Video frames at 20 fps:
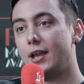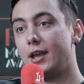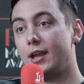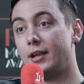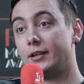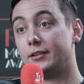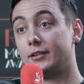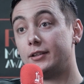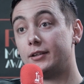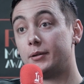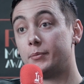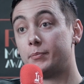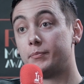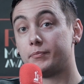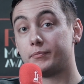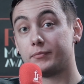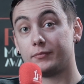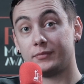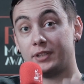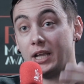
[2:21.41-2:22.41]
And the
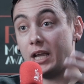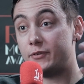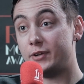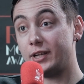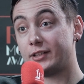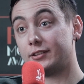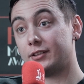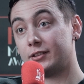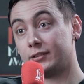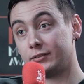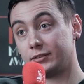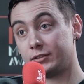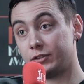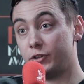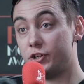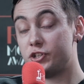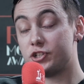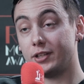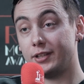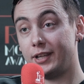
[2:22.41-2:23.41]
director
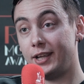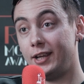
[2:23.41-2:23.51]
Christian